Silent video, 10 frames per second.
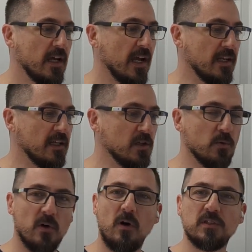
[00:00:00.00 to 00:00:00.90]
And then
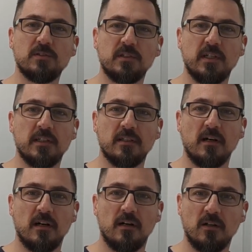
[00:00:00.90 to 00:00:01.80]
you will also get,
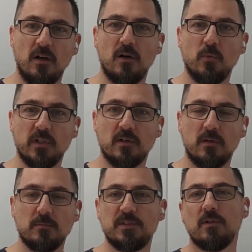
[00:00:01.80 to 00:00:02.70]
along with the
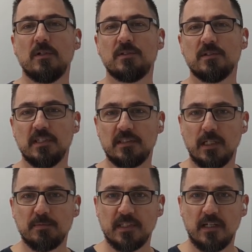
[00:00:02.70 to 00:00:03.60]
homes, you'll also get
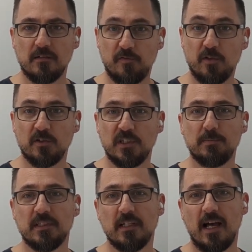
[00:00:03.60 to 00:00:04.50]
tips, further
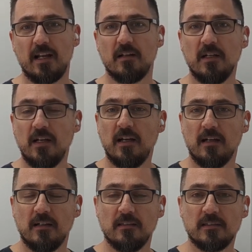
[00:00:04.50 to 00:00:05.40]
tips on how
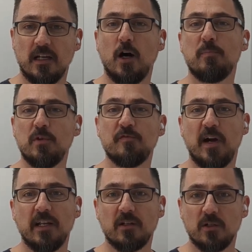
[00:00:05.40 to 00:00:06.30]
to help you
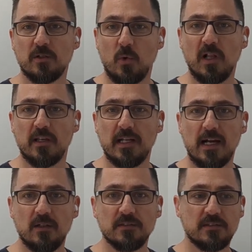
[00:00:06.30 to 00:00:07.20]
find a good quality
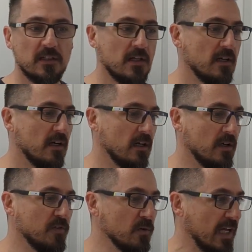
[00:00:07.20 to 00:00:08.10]
house.
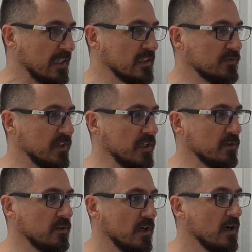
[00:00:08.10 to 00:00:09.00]
If you like this
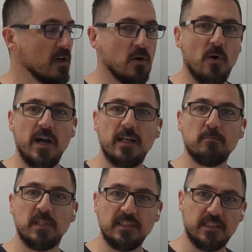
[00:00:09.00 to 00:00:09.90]
video, go ahead
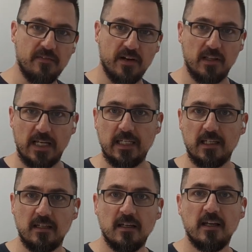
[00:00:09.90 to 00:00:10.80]
and please give it a
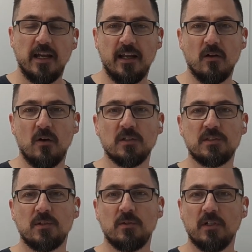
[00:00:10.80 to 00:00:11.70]
like. And
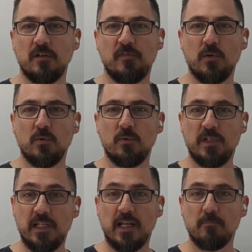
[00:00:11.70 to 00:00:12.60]
also, if you
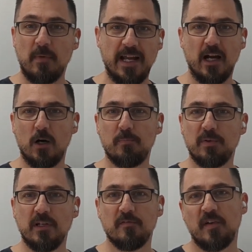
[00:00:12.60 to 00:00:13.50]
need my
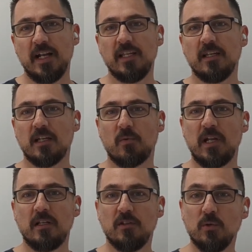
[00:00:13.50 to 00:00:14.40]
help in finding a
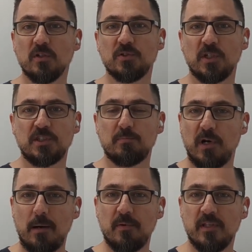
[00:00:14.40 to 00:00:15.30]
great new construction
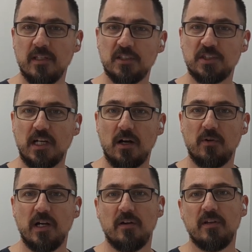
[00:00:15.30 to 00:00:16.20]
property in the
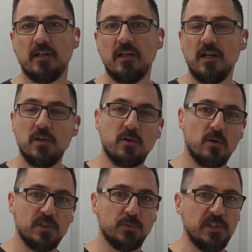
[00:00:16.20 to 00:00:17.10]
Chicago area, you can
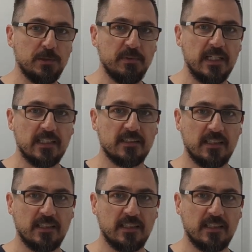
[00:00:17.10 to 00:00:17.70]
always reach me at